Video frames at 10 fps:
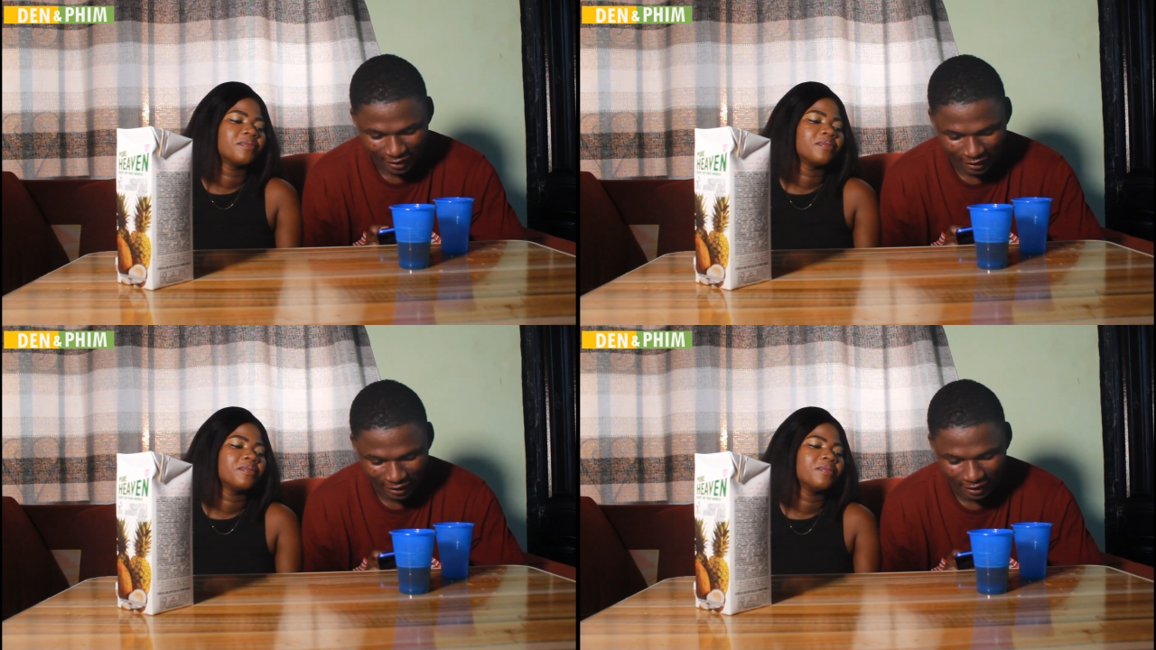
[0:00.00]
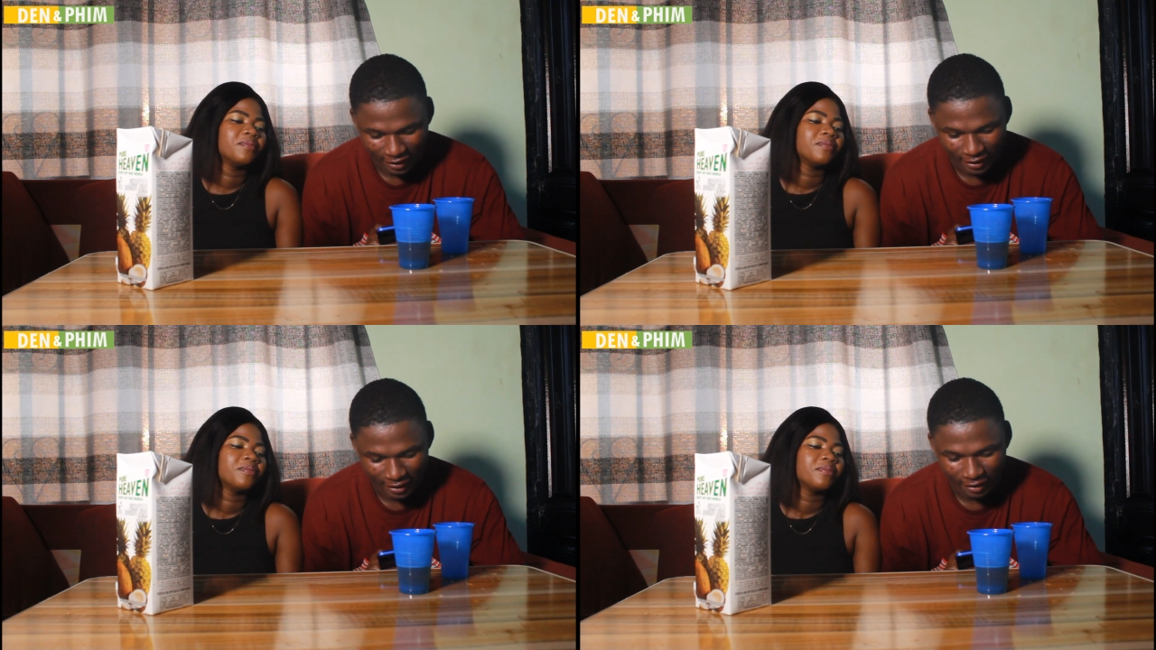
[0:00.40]

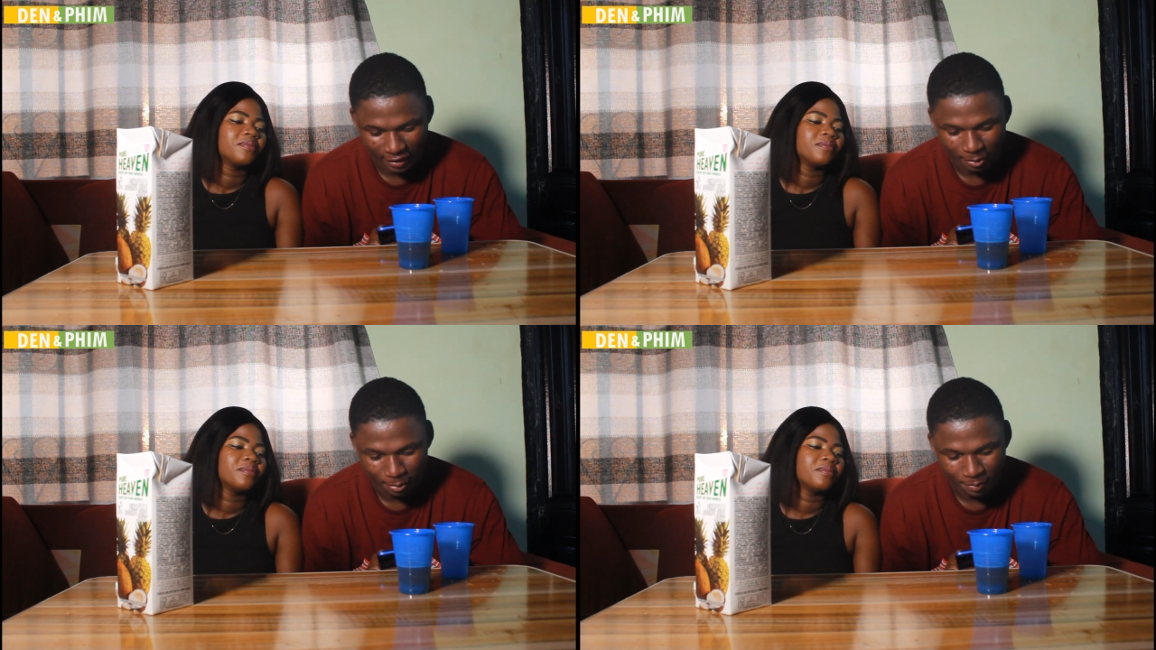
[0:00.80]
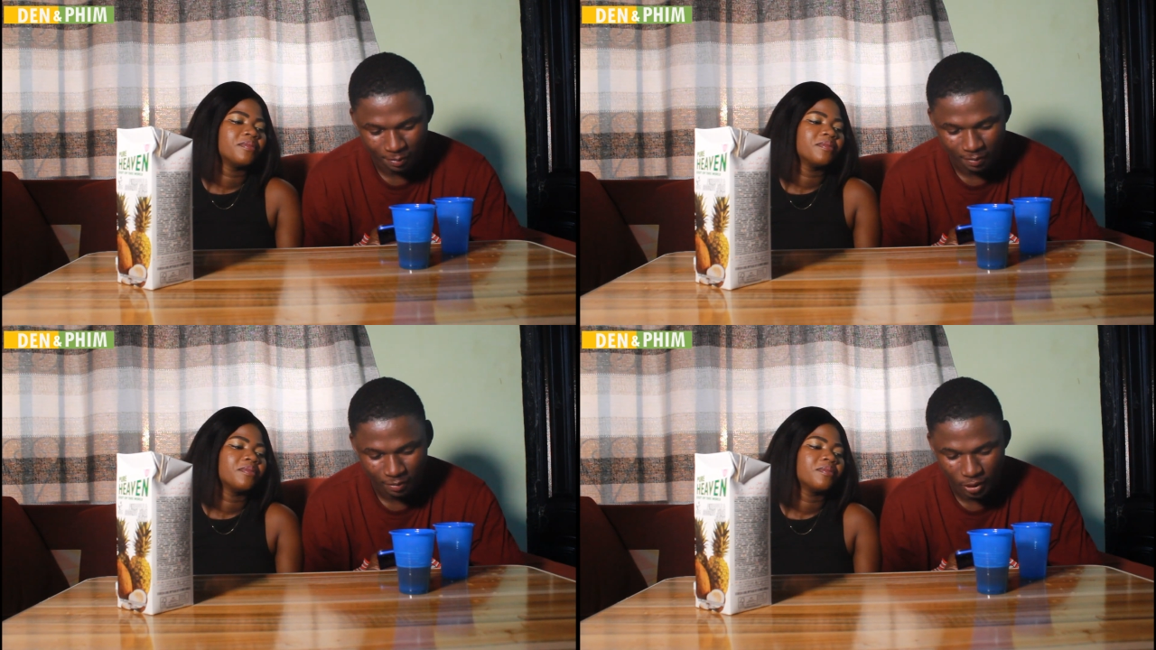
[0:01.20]
Speaker 1: Um,
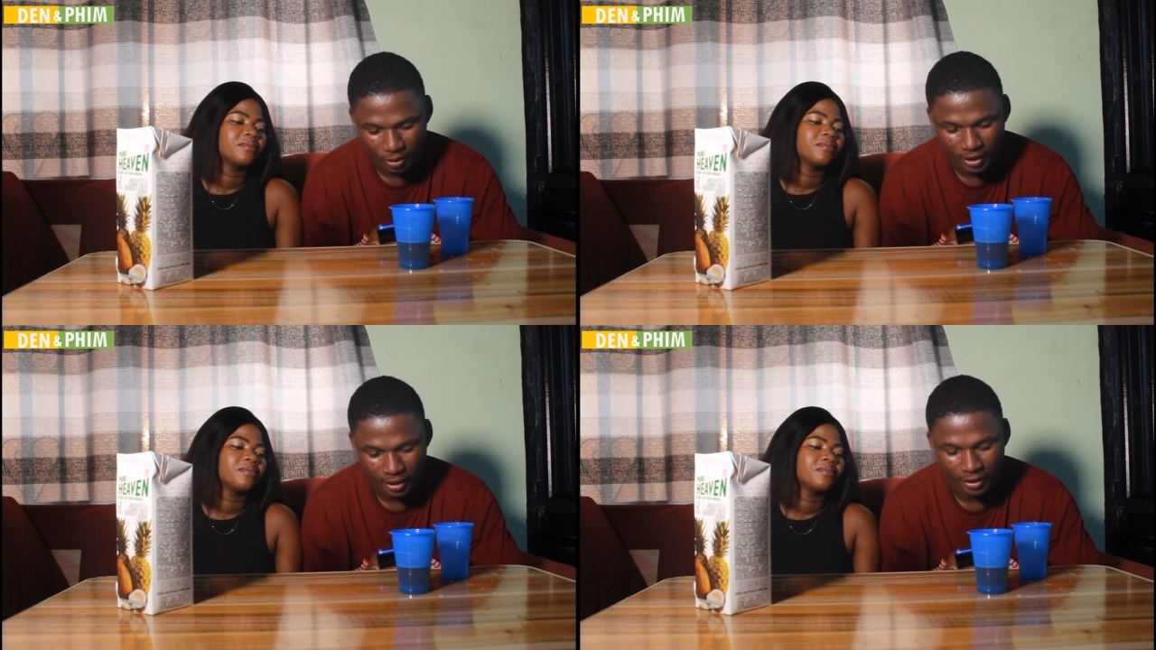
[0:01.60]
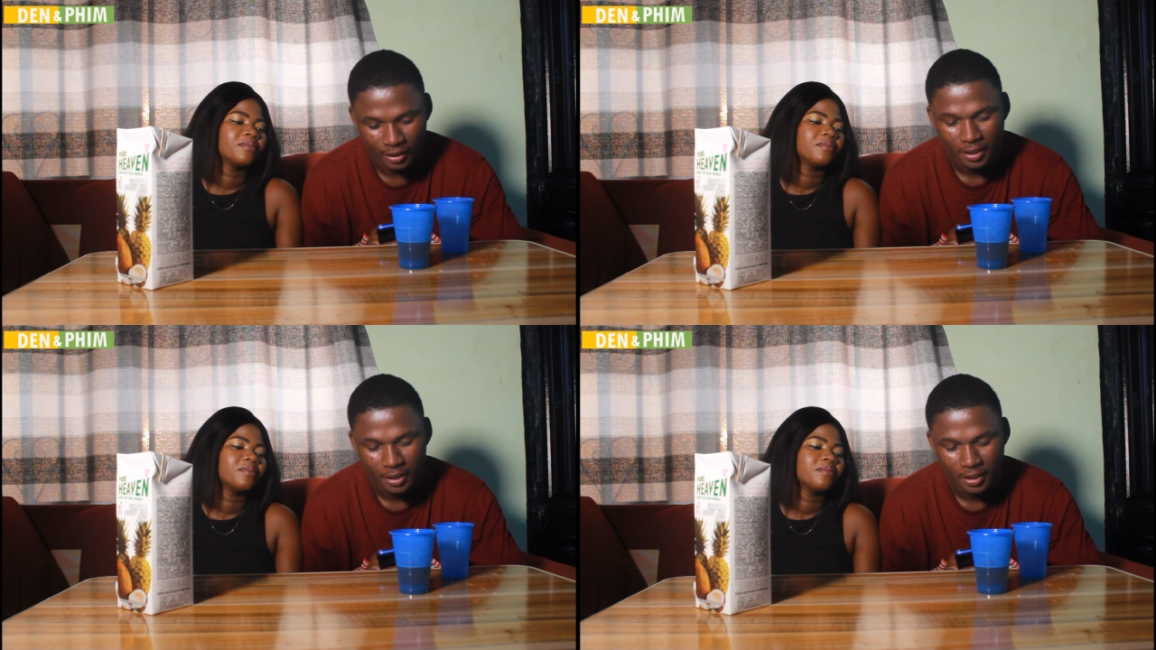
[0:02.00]
okay.